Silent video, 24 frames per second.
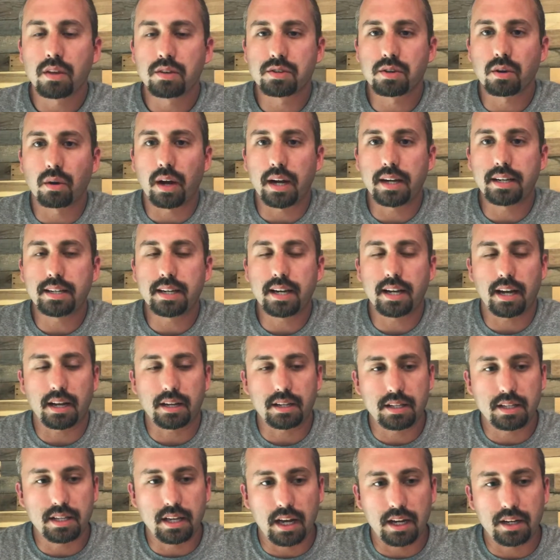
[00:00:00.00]
So I did.
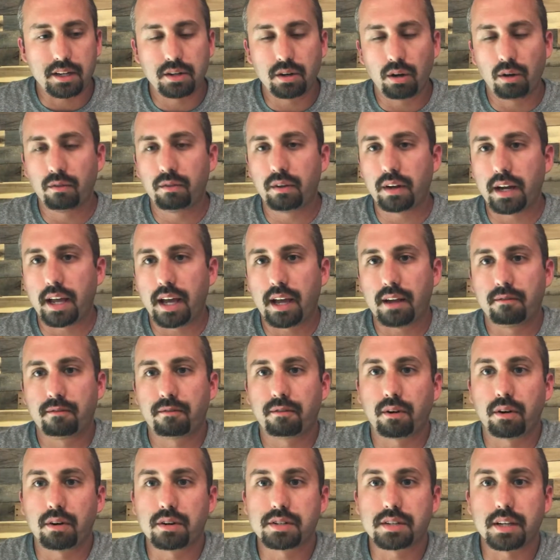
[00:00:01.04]
I dove in head
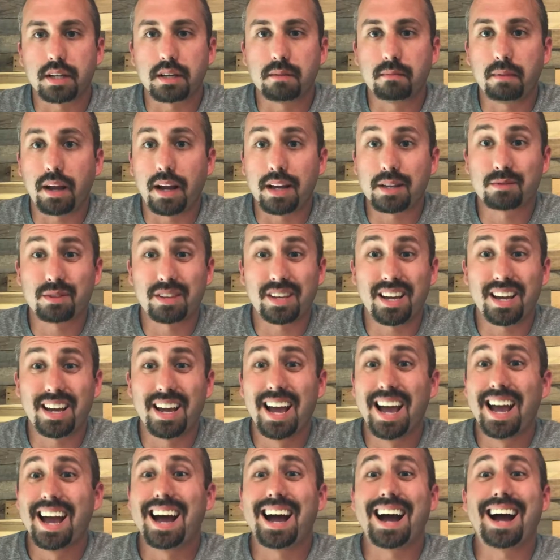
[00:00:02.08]
first, and to be honest with you,
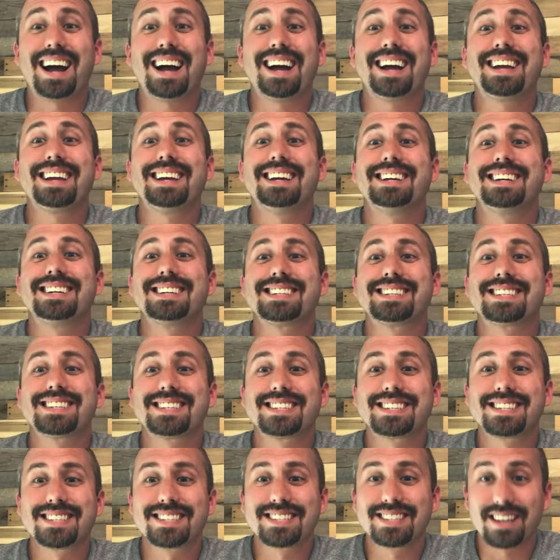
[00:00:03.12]
I
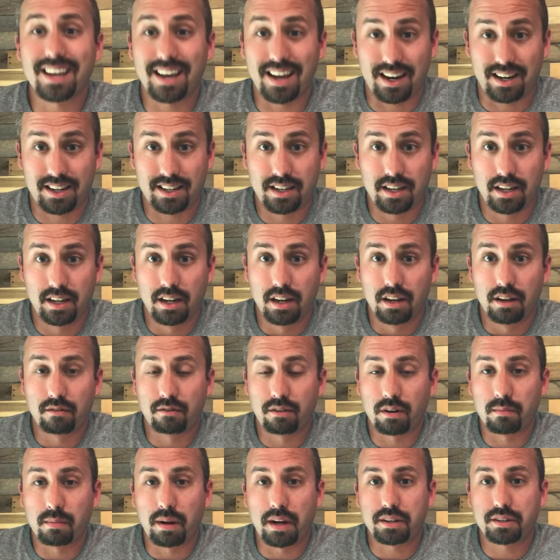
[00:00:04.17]
sucked
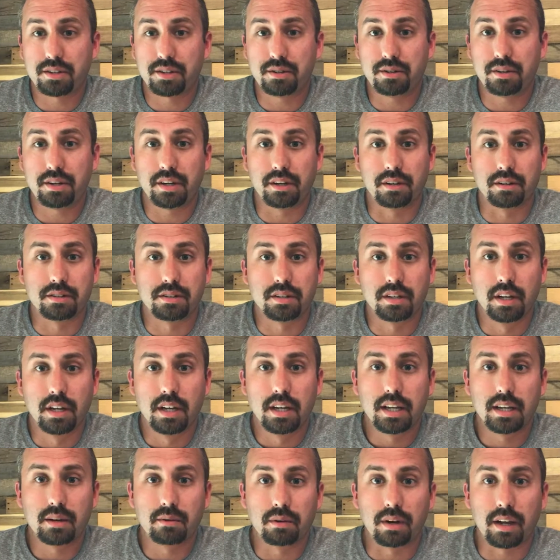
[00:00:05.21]
for about 2 years
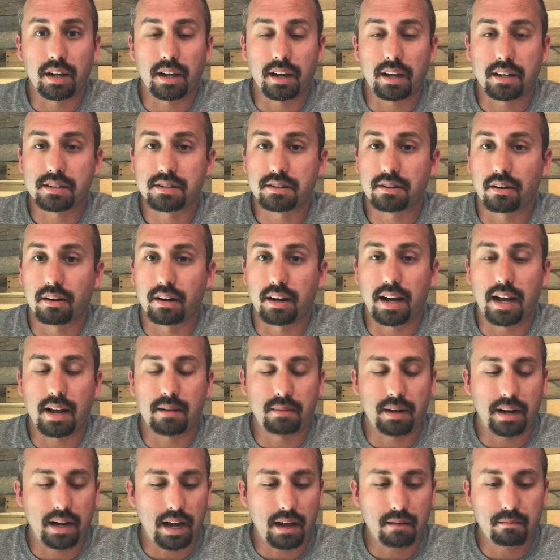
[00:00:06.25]
when I got started. I
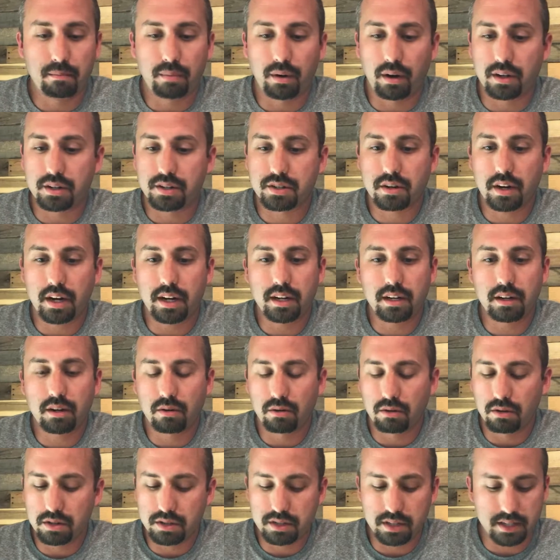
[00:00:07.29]
mean, I bought training
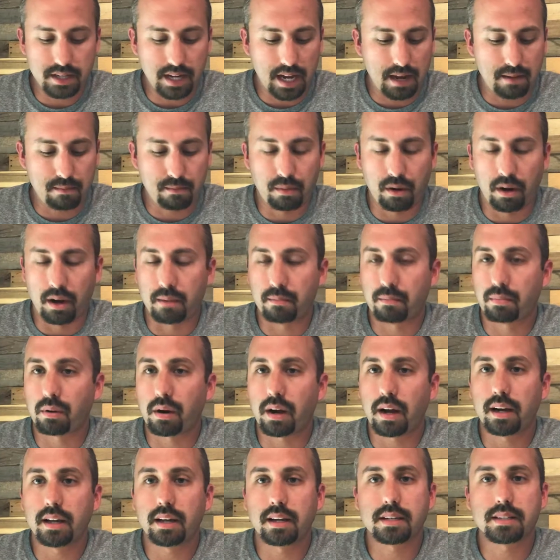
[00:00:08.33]
courses, I bought
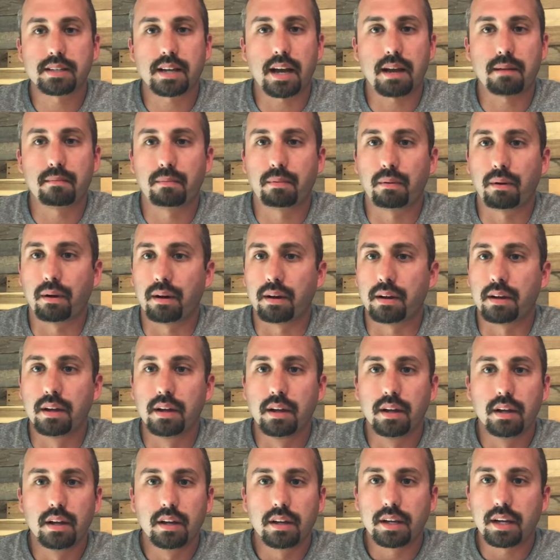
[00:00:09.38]
products, I bought
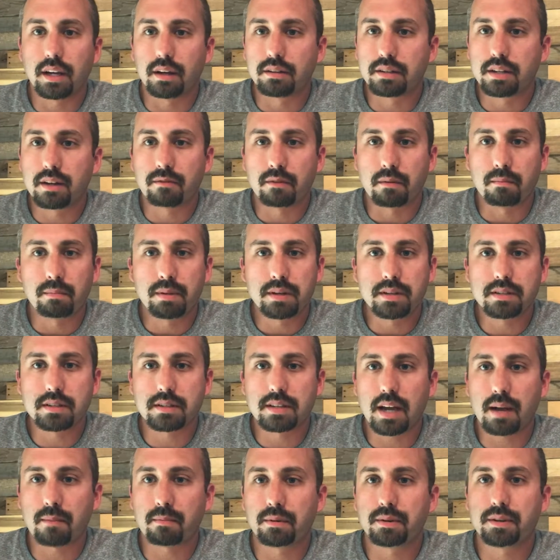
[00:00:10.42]
different
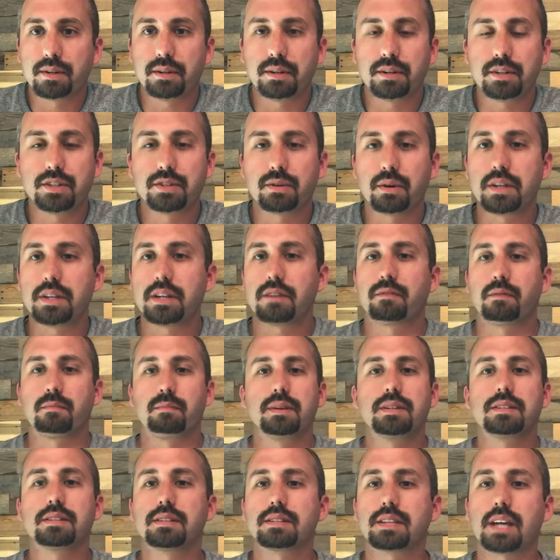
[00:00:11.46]
business opportunities, joined different
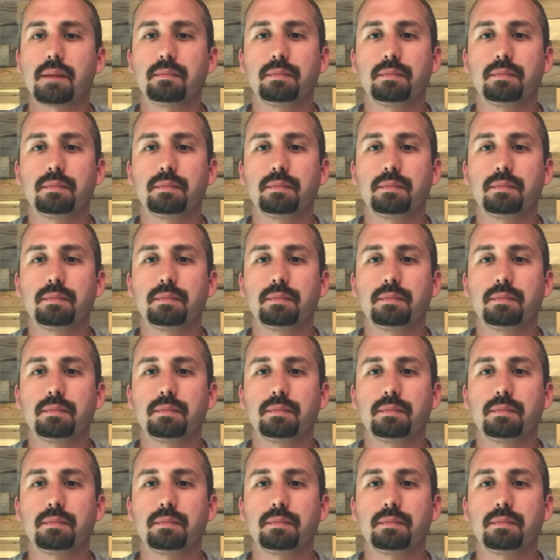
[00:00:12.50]
business